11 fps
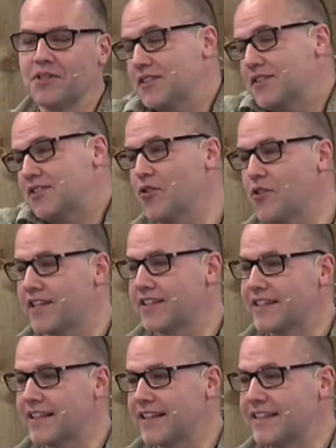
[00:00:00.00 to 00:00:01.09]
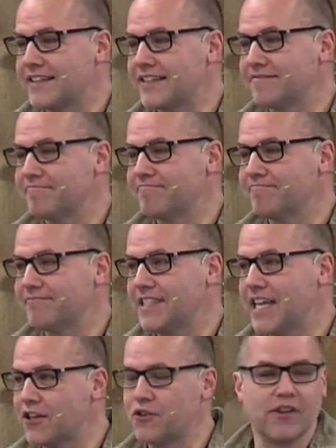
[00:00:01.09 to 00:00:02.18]
So like,
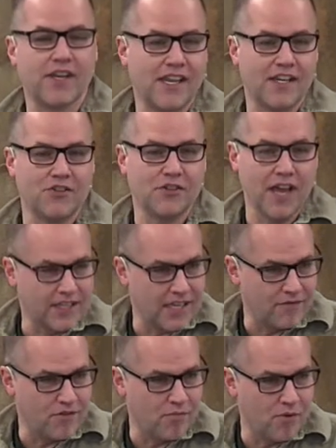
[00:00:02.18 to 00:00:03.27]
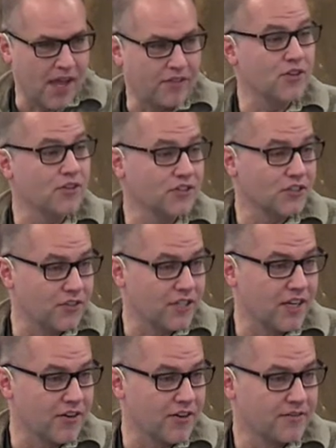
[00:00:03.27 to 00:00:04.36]
God created you. God gave you breath. You're still
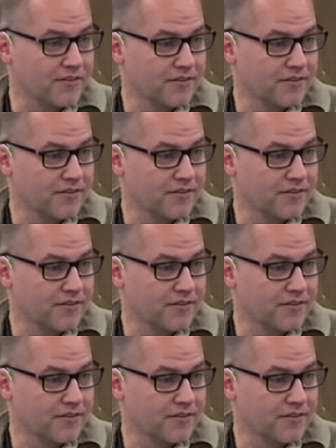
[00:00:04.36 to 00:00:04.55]
here.